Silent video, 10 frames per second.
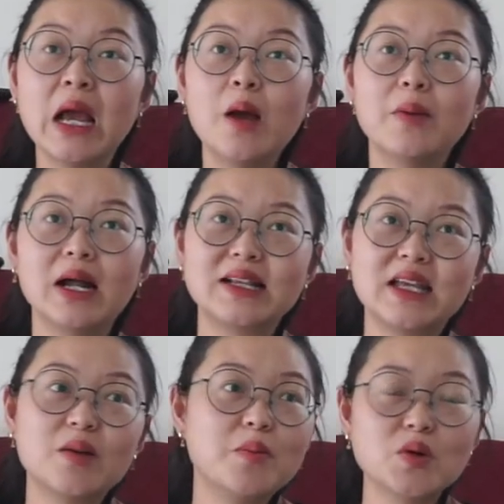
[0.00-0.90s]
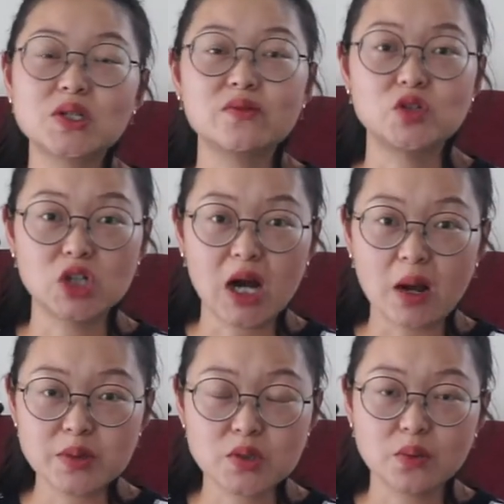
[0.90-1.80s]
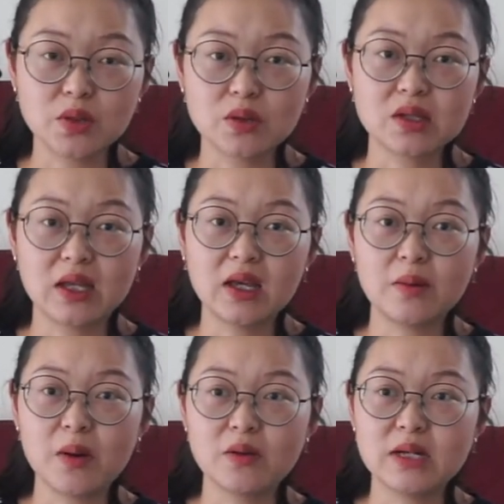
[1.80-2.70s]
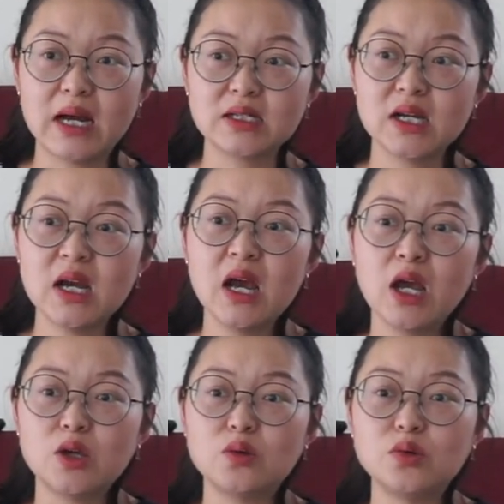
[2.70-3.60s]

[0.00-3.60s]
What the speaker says: But I think most of the jobs, when you're thinking about that, you